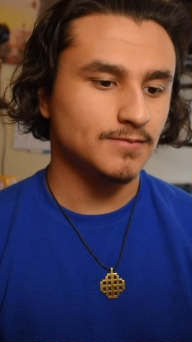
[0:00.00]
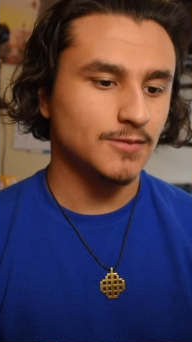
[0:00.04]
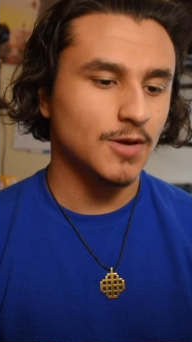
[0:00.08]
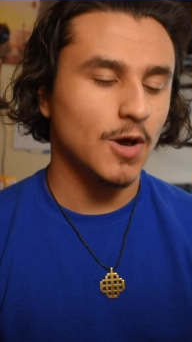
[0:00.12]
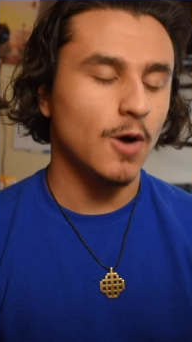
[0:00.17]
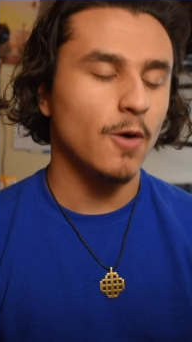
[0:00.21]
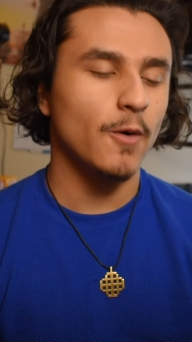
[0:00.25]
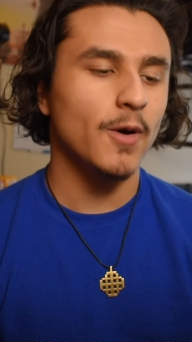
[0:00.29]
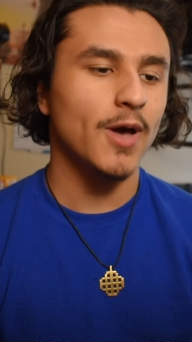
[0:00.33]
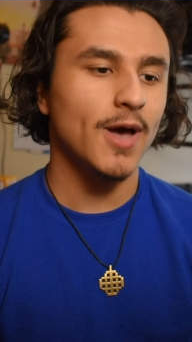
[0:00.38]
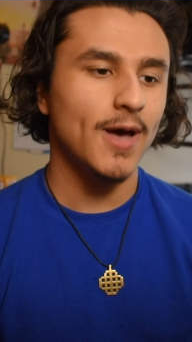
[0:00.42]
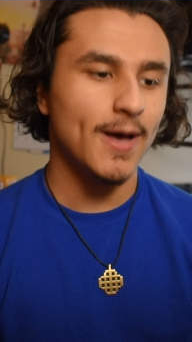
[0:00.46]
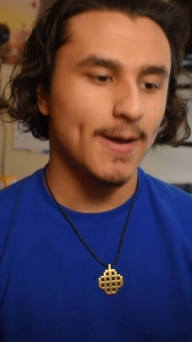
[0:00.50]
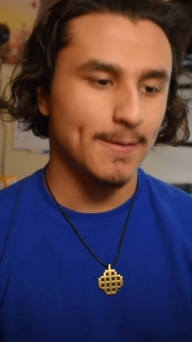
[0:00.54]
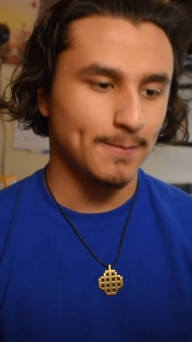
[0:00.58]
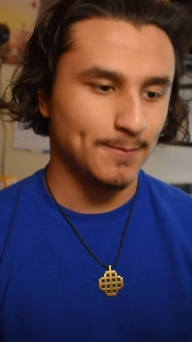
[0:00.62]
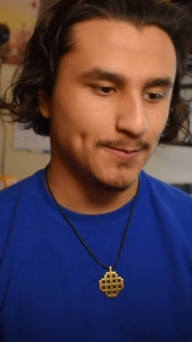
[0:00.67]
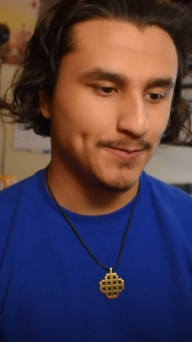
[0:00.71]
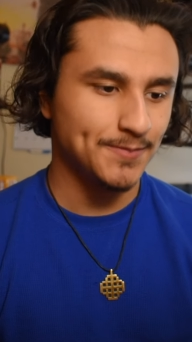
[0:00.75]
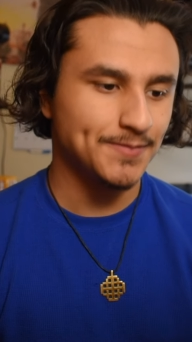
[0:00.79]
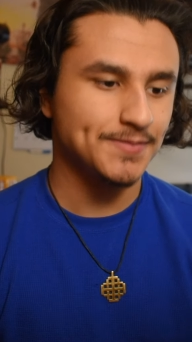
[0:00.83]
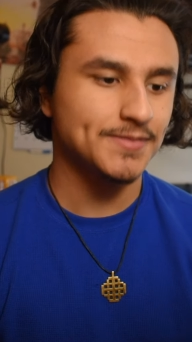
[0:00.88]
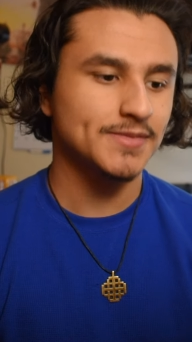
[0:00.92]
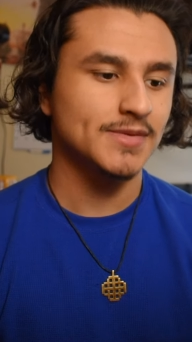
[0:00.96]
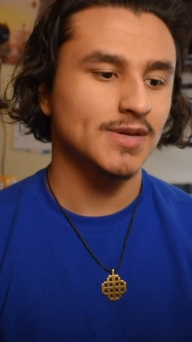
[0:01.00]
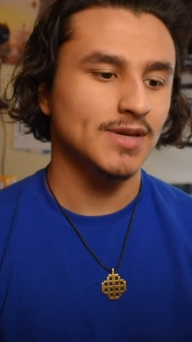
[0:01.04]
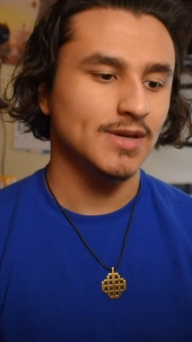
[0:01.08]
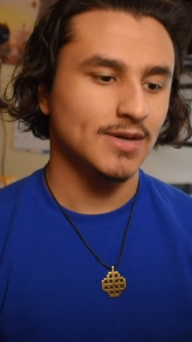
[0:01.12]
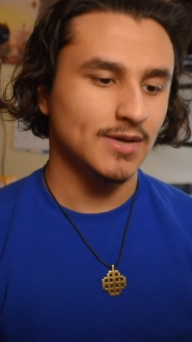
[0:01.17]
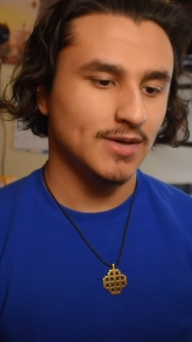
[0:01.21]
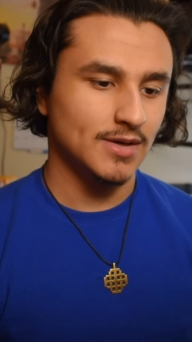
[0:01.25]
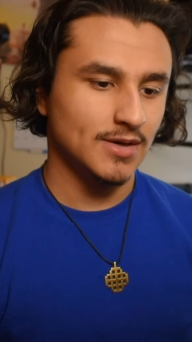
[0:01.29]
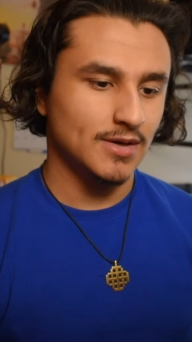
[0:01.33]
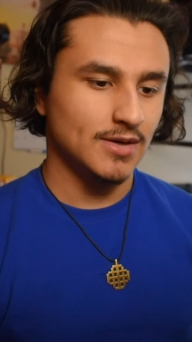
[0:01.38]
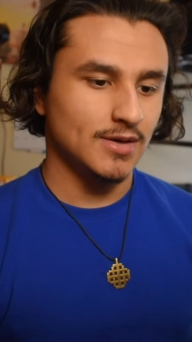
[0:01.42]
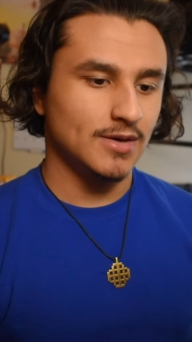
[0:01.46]
Okay.
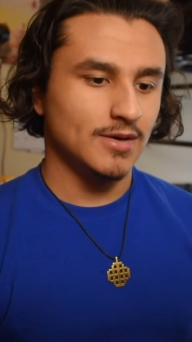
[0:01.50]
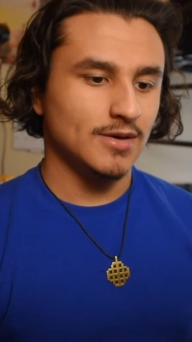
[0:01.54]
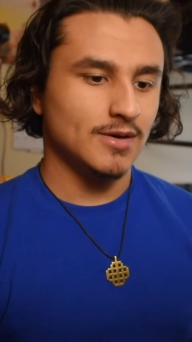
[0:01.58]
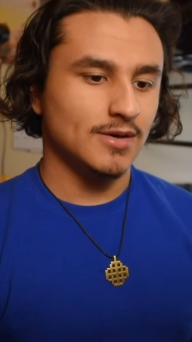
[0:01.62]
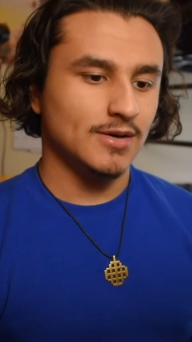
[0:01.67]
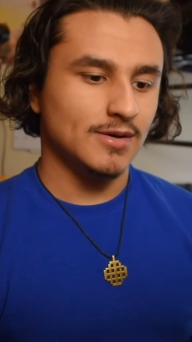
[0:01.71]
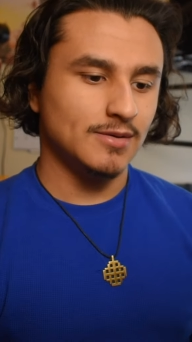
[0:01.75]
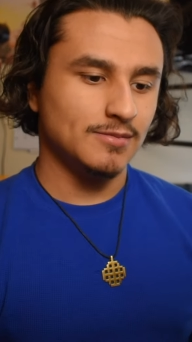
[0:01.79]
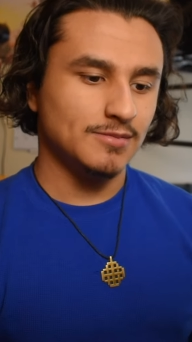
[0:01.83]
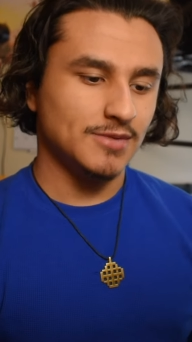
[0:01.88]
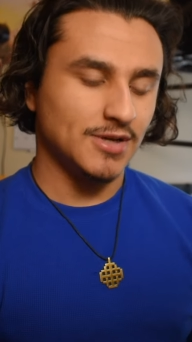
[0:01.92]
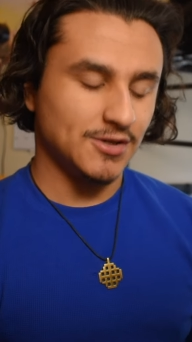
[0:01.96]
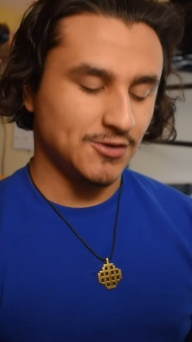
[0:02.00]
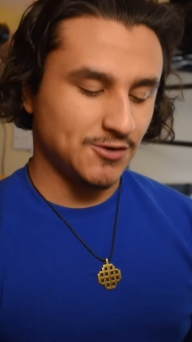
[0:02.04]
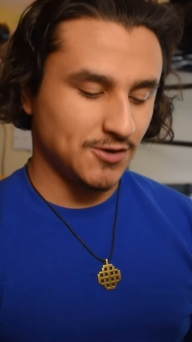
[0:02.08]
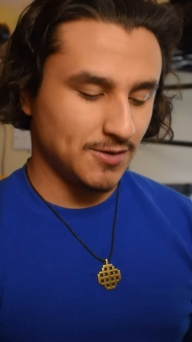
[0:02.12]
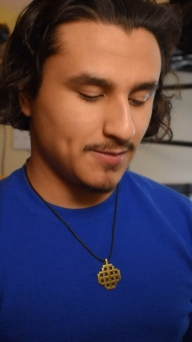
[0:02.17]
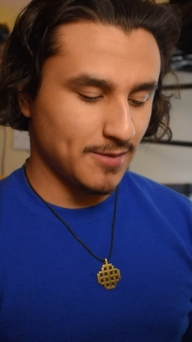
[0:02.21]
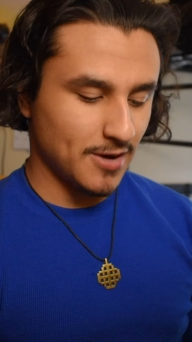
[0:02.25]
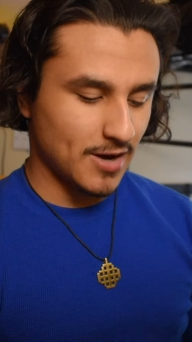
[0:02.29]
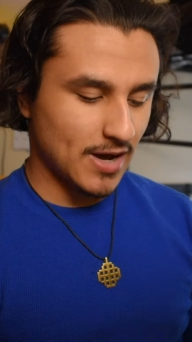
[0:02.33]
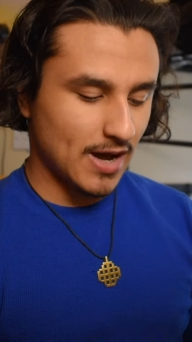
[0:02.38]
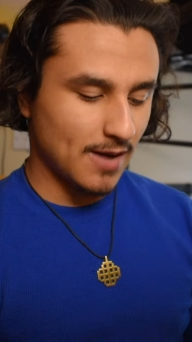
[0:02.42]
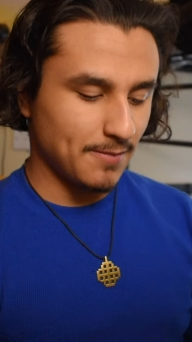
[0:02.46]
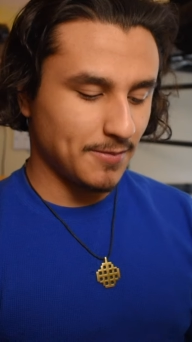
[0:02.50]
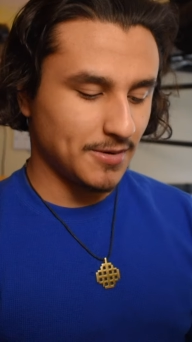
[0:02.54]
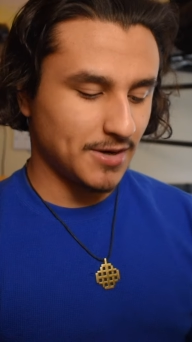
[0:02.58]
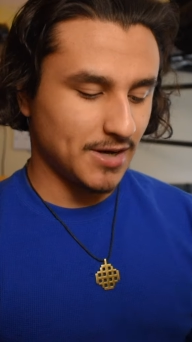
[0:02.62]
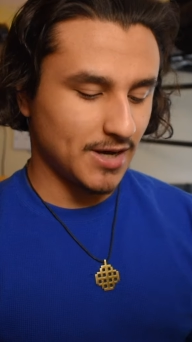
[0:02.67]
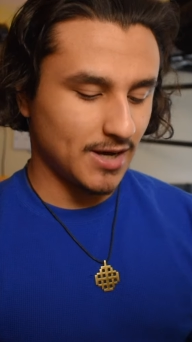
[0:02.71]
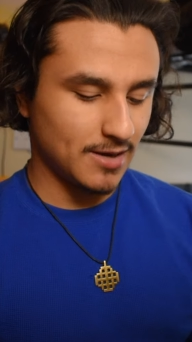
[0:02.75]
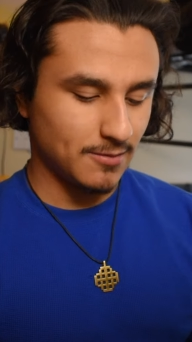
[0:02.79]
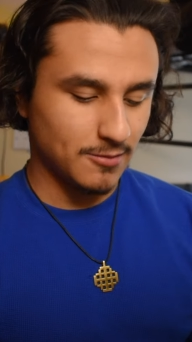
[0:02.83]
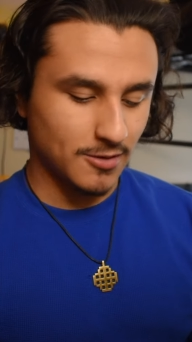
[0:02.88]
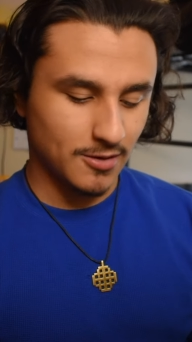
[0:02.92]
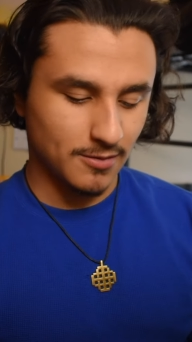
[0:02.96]
Not sure about
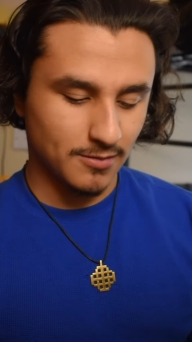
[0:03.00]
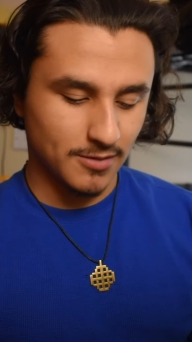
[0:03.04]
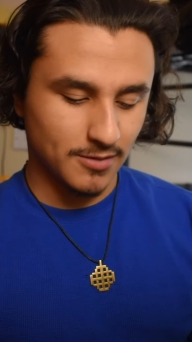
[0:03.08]
Oppenheimer,